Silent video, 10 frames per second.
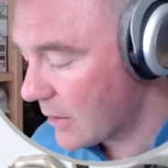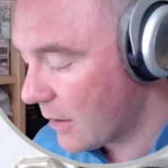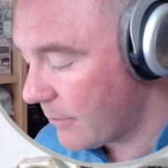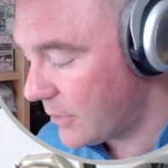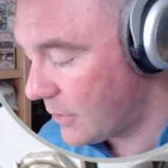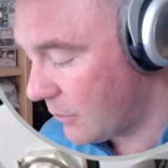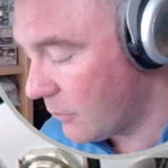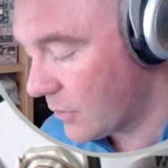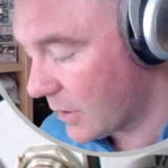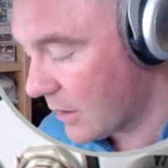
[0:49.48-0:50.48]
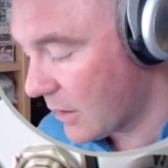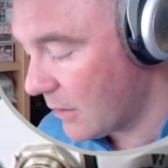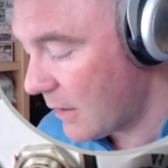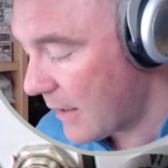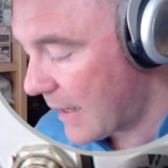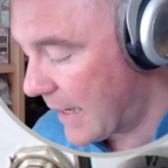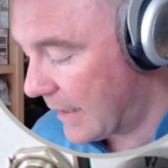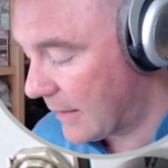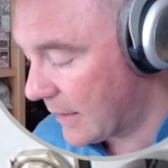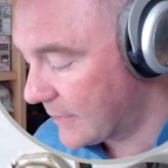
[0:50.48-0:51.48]
knob to turn
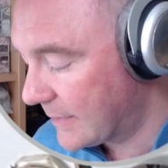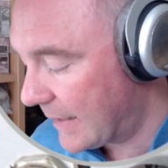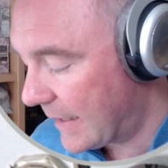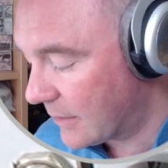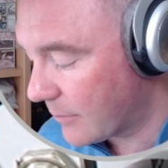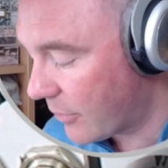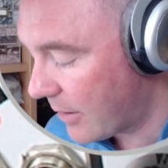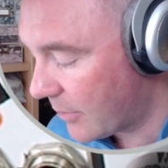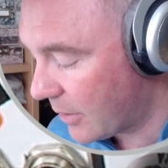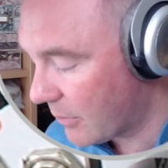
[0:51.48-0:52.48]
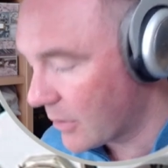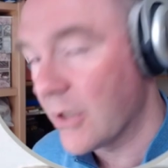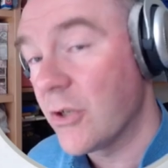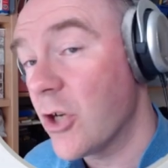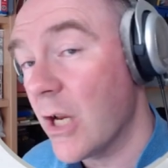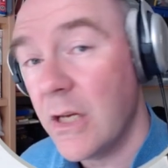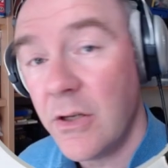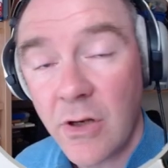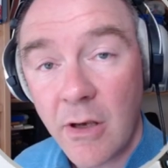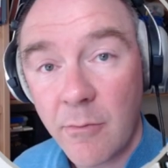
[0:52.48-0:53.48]
and then select the parameter you want to
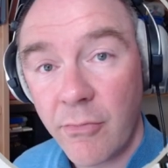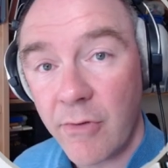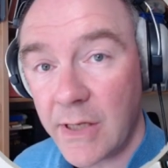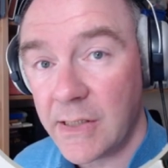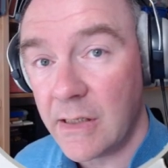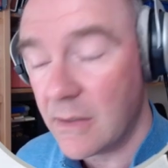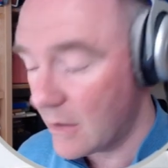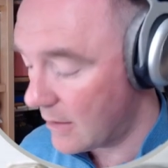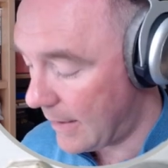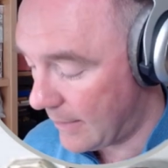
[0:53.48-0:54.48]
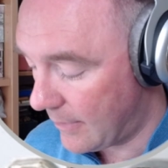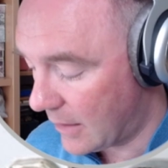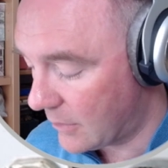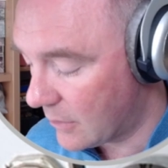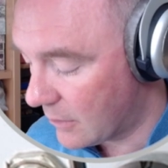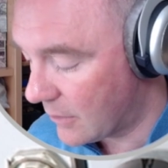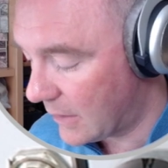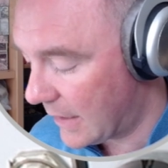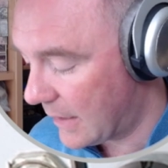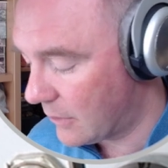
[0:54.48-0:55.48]
change, press it, and then turn it
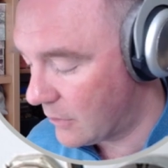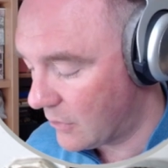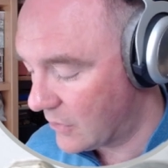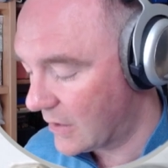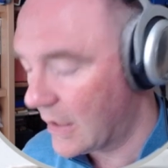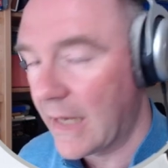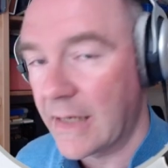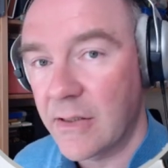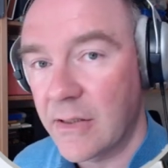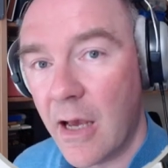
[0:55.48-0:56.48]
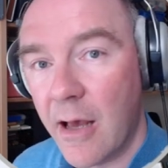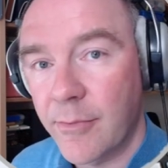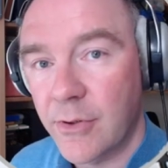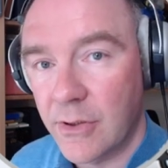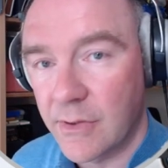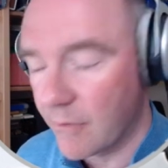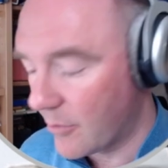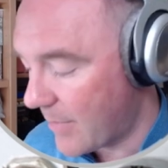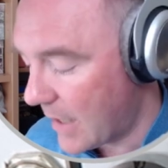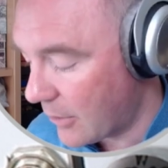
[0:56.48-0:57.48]
again to select the options from
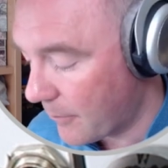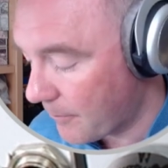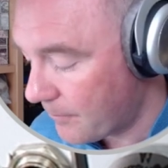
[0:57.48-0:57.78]
the menu.